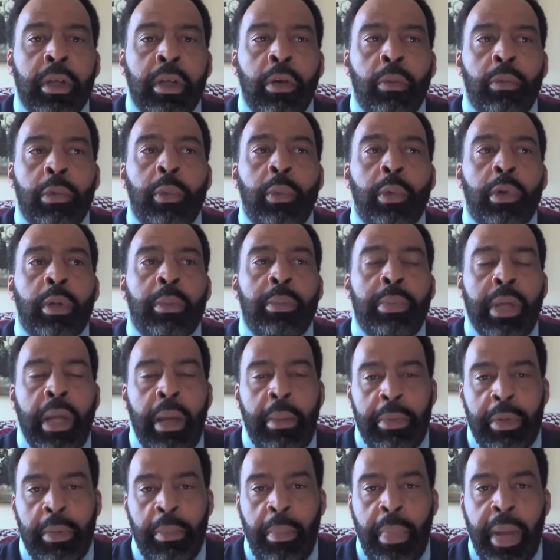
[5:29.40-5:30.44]
we want to be
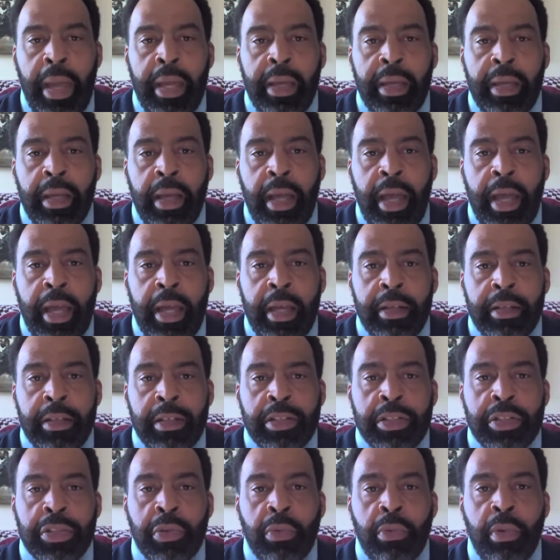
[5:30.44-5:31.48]
able to make a
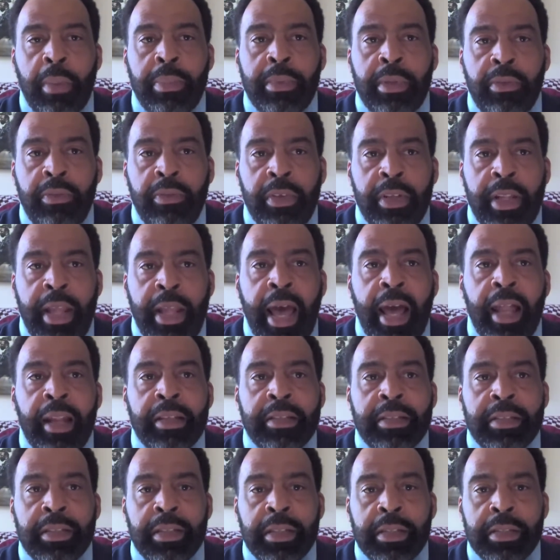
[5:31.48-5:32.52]
descriptive
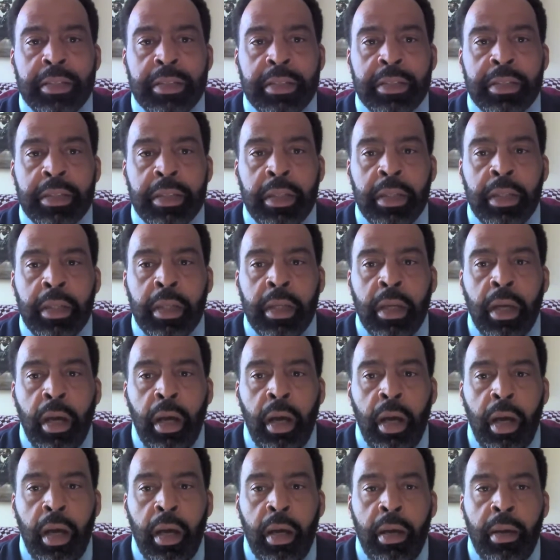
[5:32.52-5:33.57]
analysis
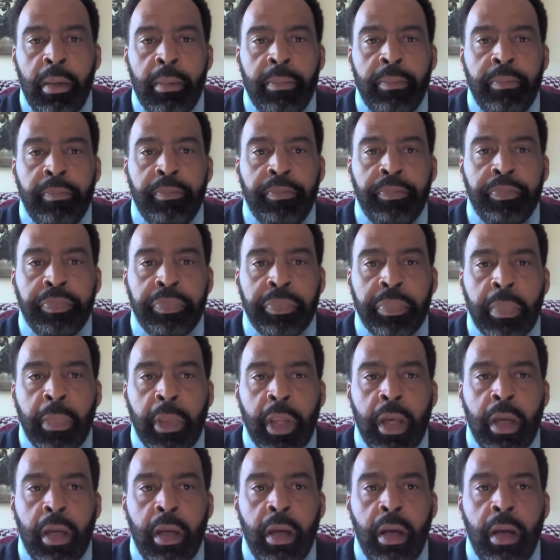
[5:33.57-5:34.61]
of
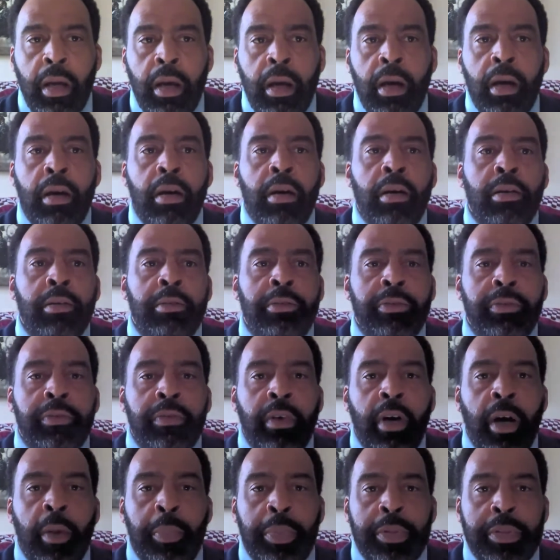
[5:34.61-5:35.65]

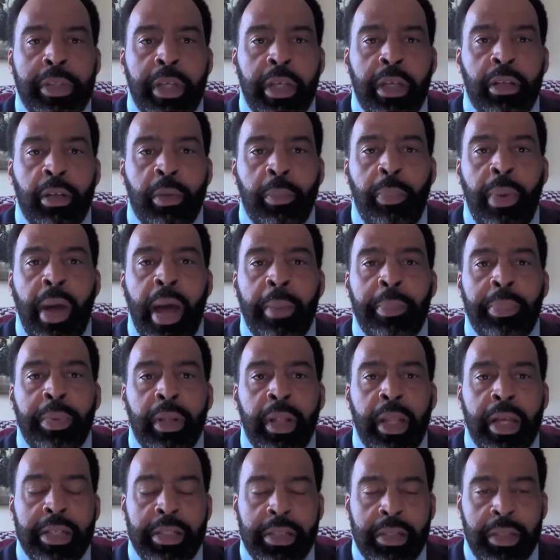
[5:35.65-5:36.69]
a particular
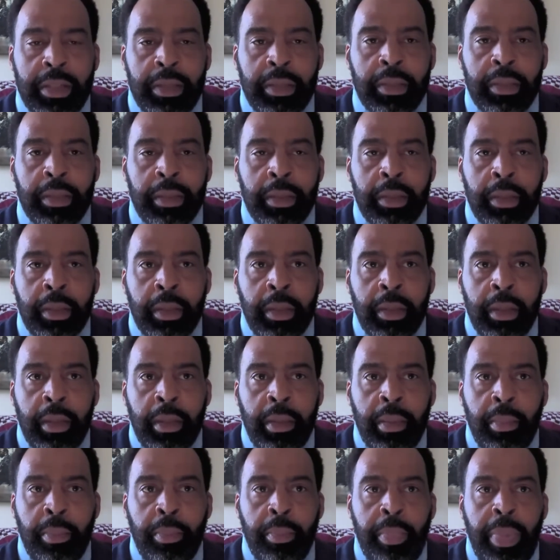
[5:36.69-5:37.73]
population
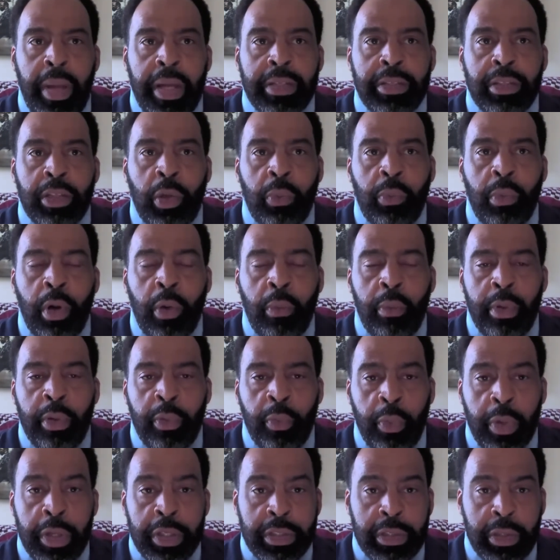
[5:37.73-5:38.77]
based on what we
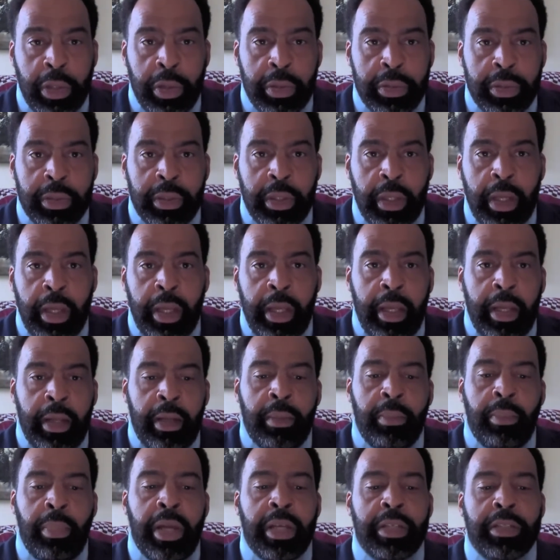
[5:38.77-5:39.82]
researched
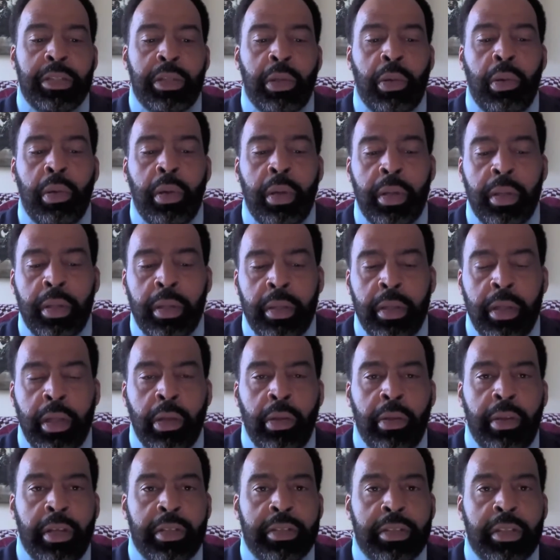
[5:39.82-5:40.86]
and based on
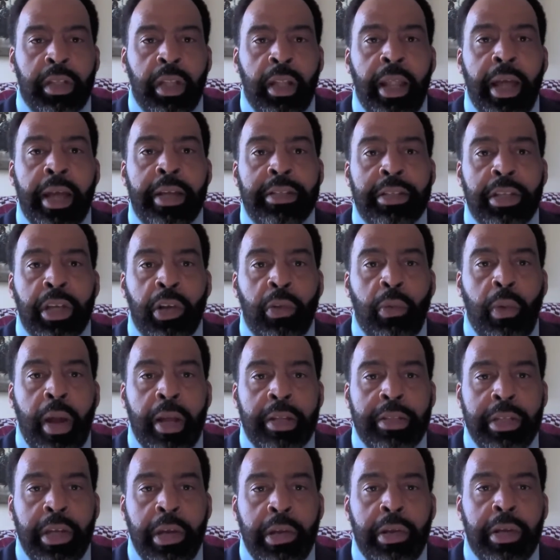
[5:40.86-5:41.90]
their selection
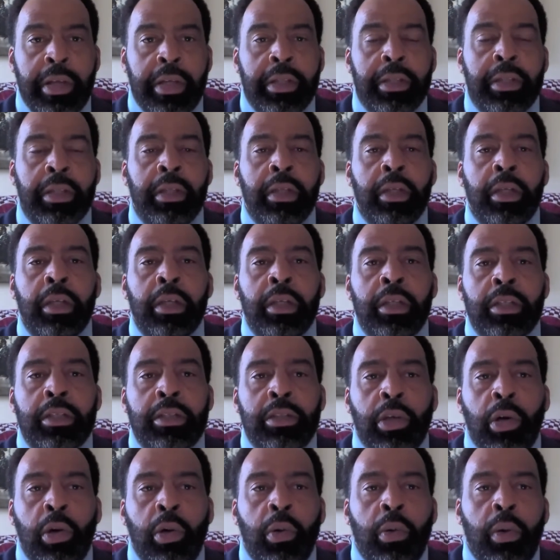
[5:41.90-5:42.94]
criteria.
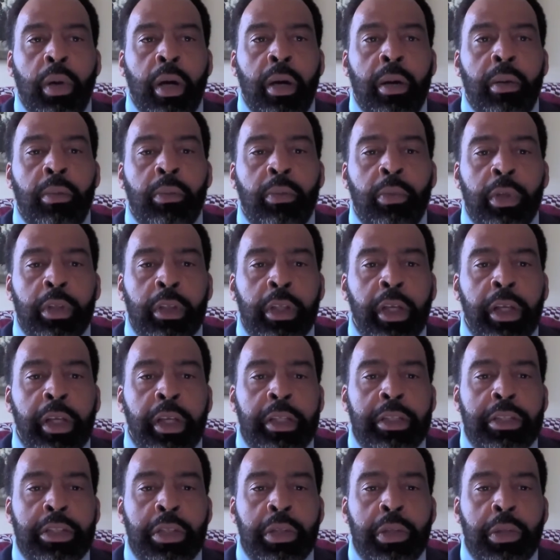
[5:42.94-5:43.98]
So we're
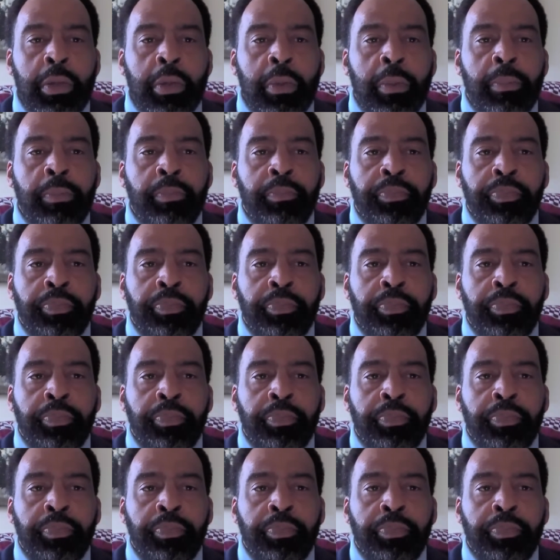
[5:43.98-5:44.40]
looking to